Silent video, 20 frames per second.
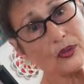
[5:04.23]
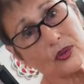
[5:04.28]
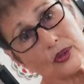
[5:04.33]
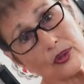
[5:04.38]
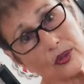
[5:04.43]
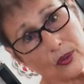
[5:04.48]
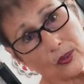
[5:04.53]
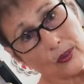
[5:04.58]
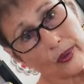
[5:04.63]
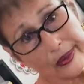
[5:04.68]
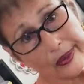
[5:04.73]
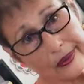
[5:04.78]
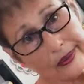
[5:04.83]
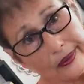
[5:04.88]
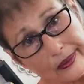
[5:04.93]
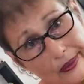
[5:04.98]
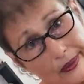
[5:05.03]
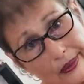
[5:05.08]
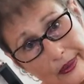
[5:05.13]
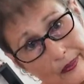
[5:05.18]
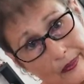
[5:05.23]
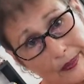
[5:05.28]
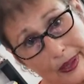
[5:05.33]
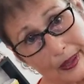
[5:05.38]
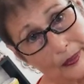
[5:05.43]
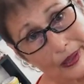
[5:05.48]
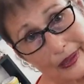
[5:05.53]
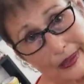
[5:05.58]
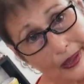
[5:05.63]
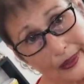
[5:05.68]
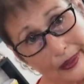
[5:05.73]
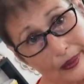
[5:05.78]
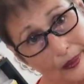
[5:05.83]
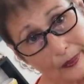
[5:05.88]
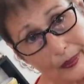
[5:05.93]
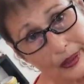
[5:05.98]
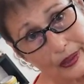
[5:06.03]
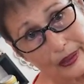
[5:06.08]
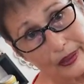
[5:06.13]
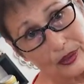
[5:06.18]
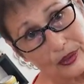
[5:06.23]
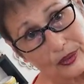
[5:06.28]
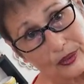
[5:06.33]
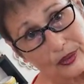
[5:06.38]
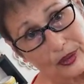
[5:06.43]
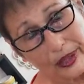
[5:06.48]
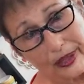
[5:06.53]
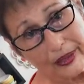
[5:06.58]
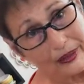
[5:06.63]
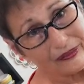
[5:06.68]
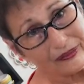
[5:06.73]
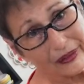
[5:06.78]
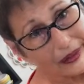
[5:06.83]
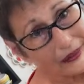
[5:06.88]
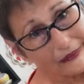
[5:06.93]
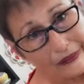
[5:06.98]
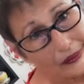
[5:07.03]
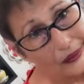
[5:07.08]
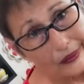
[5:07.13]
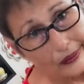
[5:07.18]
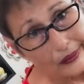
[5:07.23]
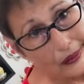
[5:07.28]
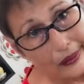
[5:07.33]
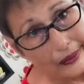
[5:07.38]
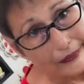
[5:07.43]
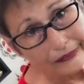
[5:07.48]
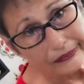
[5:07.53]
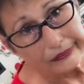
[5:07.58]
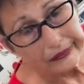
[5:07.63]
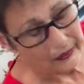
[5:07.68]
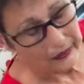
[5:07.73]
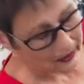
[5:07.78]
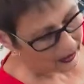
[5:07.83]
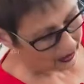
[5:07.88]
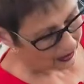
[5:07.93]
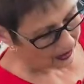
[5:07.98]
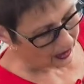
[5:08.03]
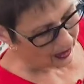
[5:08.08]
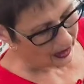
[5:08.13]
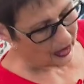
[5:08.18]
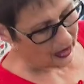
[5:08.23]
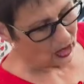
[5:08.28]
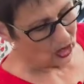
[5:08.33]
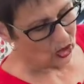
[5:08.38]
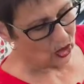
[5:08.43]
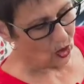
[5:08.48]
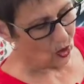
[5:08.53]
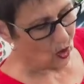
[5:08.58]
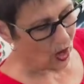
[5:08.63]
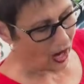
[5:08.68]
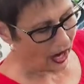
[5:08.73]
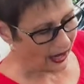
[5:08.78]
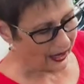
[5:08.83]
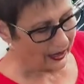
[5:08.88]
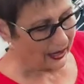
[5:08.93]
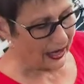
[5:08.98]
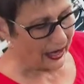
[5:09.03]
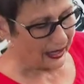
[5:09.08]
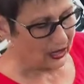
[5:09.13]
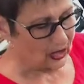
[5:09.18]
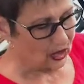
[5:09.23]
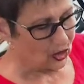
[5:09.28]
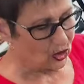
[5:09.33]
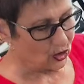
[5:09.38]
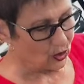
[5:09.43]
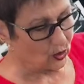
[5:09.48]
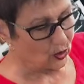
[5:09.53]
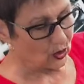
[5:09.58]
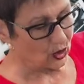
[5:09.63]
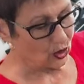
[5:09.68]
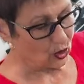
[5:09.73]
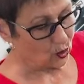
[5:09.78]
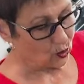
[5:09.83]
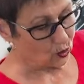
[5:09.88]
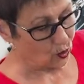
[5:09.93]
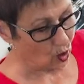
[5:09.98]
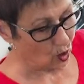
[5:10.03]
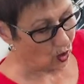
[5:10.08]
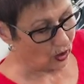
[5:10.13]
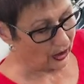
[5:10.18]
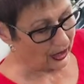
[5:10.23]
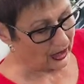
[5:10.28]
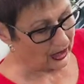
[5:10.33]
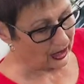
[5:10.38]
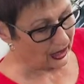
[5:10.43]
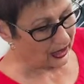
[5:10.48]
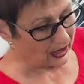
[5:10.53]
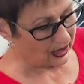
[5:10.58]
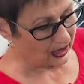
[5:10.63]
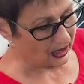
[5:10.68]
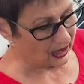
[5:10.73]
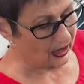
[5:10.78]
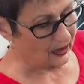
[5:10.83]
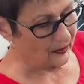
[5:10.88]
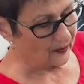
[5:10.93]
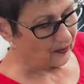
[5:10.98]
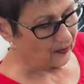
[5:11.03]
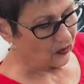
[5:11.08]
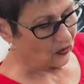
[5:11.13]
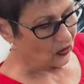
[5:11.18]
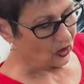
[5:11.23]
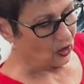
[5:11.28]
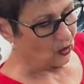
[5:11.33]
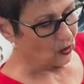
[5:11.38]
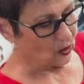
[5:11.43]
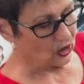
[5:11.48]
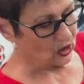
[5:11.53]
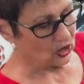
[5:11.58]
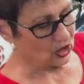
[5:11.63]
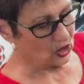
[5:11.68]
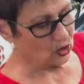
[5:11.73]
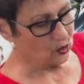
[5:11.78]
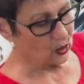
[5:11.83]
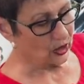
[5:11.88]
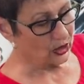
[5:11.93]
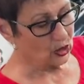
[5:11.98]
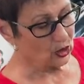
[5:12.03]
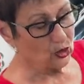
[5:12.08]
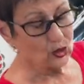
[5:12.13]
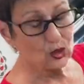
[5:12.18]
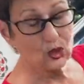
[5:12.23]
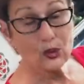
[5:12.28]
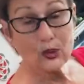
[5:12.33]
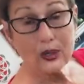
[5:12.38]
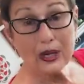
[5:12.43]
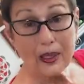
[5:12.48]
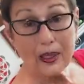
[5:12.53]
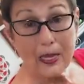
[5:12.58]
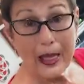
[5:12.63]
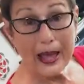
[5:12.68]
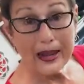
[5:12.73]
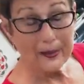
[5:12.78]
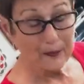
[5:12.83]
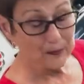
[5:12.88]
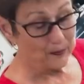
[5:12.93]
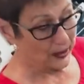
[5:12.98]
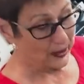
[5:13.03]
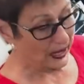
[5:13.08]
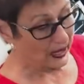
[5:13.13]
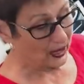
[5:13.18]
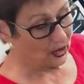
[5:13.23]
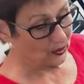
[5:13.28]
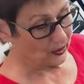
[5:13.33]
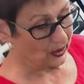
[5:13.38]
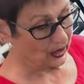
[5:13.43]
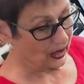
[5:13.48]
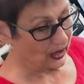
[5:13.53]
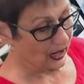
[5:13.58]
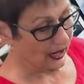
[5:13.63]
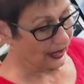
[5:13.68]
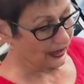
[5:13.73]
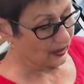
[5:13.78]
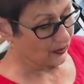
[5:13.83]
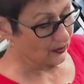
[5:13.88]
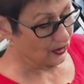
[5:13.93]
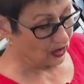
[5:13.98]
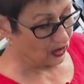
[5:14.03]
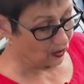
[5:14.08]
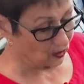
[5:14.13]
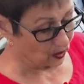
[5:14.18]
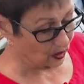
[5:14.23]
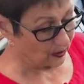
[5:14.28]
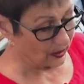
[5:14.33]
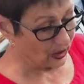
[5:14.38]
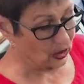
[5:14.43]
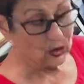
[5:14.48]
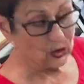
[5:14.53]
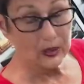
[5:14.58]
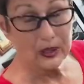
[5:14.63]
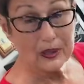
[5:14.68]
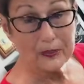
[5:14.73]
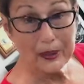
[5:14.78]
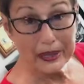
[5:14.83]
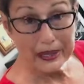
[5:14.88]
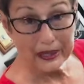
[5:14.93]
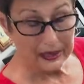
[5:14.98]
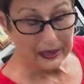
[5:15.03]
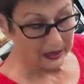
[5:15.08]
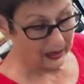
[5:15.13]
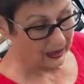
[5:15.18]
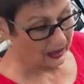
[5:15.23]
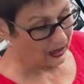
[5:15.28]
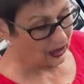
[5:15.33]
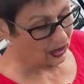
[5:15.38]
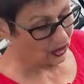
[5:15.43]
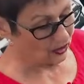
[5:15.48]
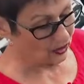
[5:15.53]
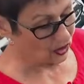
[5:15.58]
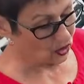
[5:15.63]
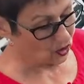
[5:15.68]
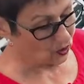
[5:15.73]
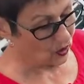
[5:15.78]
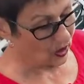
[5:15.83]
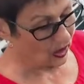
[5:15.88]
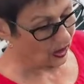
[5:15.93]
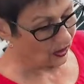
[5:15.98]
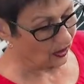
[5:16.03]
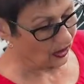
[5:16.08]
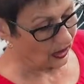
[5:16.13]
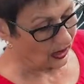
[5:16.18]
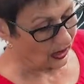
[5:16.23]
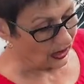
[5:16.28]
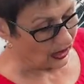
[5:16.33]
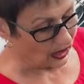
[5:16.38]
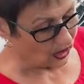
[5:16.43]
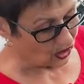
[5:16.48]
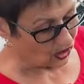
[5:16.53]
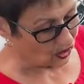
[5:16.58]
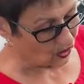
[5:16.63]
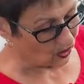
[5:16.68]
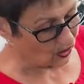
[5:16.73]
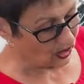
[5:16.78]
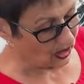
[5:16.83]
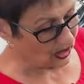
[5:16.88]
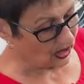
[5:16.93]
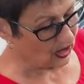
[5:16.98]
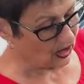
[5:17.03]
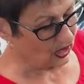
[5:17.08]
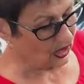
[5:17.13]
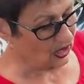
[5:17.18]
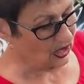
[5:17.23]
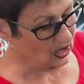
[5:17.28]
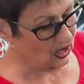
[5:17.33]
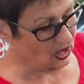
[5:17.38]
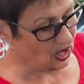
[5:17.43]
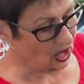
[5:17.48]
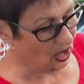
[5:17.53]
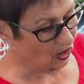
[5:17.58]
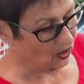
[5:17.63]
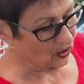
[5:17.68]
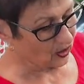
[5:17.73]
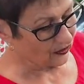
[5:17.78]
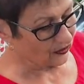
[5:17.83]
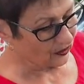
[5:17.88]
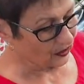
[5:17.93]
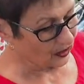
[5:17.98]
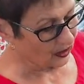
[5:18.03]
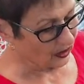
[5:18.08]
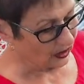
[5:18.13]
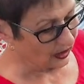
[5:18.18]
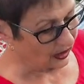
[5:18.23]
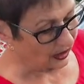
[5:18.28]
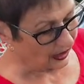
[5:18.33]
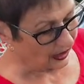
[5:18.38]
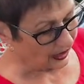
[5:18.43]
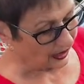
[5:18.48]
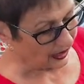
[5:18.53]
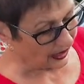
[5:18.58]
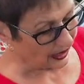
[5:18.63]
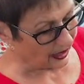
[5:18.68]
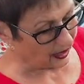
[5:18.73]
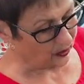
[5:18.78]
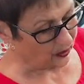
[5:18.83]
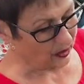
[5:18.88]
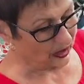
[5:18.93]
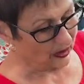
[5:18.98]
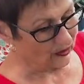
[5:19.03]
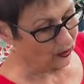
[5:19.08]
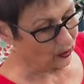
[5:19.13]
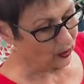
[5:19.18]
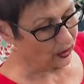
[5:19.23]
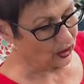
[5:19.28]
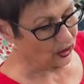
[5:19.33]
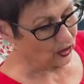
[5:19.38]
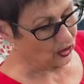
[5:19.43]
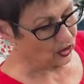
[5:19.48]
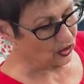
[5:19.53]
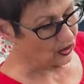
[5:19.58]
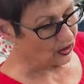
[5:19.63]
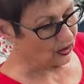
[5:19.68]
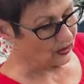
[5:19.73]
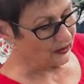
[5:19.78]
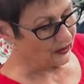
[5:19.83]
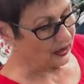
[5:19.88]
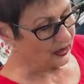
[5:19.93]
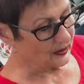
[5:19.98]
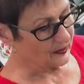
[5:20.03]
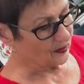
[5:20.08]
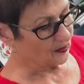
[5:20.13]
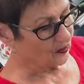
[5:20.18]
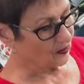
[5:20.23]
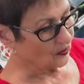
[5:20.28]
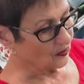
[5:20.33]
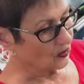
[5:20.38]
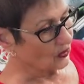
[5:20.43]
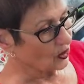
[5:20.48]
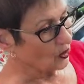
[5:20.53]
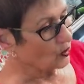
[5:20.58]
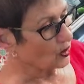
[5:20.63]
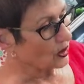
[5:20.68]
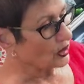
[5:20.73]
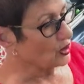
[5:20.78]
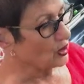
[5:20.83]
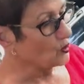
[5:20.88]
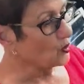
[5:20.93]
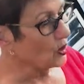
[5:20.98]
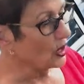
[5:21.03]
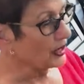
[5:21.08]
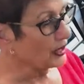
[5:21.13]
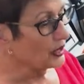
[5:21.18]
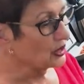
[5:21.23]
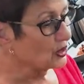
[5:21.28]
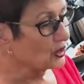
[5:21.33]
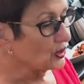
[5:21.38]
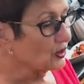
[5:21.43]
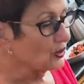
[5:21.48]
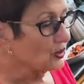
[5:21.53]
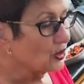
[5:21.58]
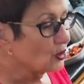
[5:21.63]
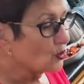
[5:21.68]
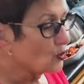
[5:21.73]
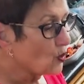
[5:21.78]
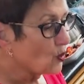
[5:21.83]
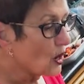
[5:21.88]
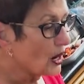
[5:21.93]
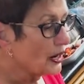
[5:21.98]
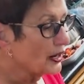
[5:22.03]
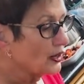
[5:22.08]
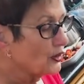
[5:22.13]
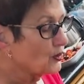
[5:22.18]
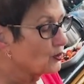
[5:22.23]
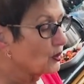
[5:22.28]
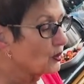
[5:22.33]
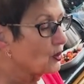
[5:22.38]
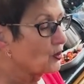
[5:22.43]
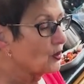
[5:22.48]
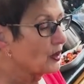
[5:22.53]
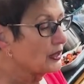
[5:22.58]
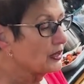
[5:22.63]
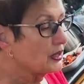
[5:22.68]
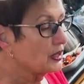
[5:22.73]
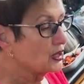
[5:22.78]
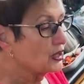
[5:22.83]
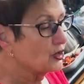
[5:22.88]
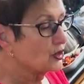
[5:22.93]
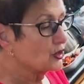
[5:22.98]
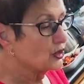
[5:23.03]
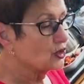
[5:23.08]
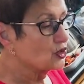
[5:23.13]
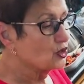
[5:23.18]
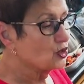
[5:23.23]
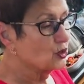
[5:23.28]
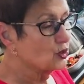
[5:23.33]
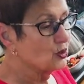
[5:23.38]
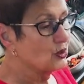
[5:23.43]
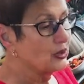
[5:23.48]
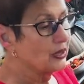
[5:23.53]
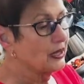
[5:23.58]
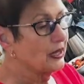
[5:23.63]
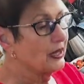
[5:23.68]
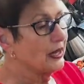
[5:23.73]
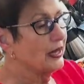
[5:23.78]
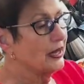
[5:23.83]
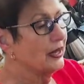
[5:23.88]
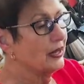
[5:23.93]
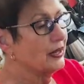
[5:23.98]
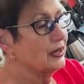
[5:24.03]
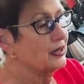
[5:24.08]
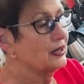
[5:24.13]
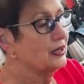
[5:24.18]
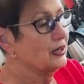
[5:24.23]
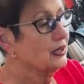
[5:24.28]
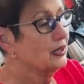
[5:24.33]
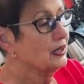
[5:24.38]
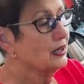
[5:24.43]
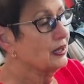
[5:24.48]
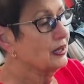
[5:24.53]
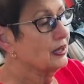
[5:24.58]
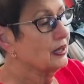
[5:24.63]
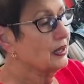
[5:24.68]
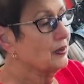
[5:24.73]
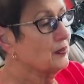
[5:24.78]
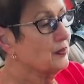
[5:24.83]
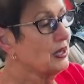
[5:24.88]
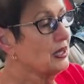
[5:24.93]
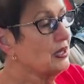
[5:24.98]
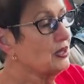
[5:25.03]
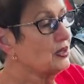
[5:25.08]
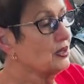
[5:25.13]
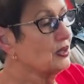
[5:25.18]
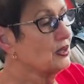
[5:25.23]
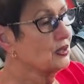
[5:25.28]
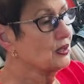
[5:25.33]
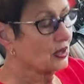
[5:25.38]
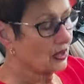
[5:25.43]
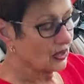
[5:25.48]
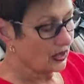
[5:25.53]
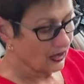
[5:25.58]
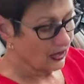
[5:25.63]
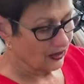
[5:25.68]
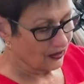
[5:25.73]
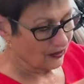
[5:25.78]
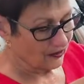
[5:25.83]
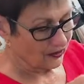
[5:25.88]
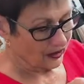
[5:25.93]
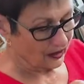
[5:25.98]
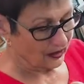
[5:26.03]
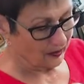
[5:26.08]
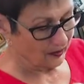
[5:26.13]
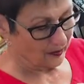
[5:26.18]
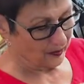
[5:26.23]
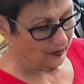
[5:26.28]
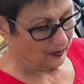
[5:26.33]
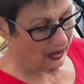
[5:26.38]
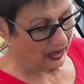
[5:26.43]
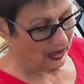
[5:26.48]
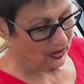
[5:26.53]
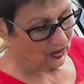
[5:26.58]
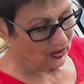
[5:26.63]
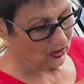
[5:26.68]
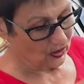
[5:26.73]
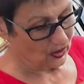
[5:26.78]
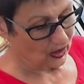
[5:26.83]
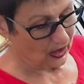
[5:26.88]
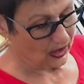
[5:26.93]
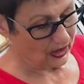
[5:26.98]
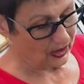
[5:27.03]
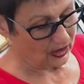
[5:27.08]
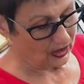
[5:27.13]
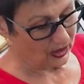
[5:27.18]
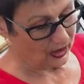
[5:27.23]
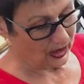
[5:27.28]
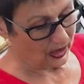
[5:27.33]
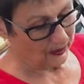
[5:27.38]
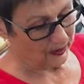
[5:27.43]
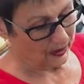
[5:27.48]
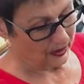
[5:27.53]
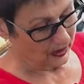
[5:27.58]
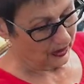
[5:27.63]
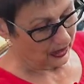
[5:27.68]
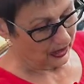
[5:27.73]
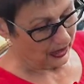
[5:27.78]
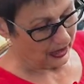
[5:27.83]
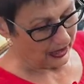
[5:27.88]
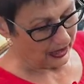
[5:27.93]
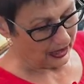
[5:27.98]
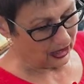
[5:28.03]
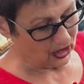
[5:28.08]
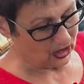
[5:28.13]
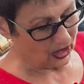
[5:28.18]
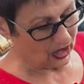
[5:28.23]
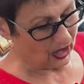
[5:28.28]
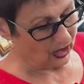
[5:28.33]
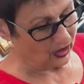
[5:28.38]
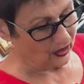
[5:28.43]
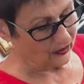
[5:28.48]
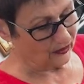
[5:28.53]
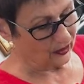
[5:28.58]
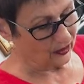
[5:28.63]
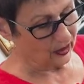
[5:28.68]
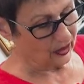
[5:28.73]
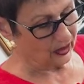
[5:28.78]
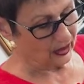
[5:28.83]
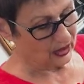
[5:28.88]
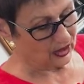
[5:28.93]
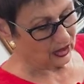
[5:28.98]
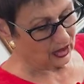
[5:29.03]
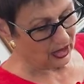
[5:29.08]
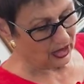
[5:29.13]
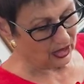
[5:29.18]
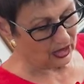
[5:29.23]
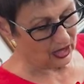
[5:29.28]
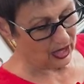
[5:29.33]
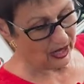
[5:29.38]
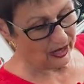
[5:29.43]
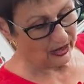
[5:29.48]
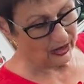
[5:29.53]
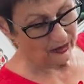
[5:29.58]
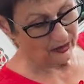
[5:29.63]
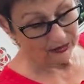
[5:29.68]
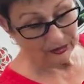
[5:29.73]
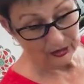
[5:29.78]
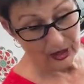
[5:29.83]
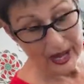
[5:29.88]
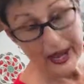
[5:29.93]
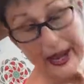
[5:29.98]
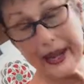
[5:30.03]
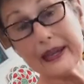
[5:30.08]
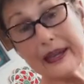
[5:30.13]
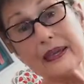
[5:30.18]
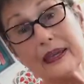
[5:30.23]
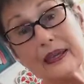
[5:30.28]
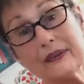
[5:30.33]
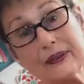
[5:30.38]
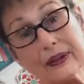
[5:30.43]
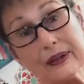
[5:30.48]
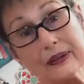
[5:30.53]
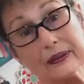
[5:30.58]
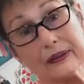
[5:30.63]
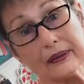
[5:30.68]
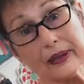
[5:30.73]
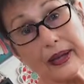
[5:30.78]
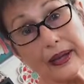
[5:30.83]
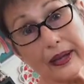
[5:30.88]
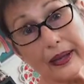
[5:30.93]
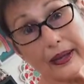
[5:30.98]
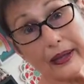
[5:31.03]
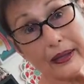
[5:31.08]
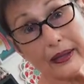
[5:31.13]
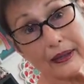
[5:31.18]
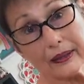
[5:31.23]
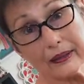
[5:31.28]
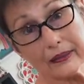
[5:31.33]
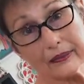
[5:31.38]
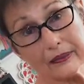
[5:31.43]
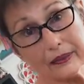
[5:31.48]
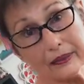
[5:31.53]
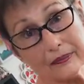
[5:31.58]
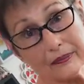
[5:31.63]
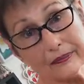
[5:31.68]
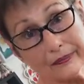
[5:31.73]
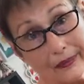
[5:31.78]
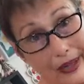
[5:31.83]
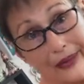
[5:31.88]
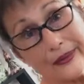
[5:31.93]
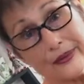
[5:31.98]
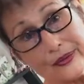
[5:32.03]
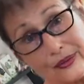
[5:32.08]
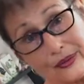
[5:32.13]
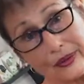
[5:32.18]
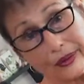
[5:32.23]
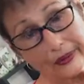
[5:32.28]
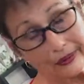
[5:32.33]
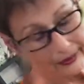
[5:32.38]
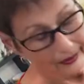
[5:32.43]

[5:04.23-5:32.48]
either one. You know, maybe that could be it too. You had to fight for your life. So I like to do this rolling technique, which is what you do in a lot of bakery items, and we'll be doing baking in here as well. So this is colorful, and before you serve it, what do you want to do? You want to throw on your julienne pieces of basil on top. It's colorful. It's the Italian flag even. Hey, mangia.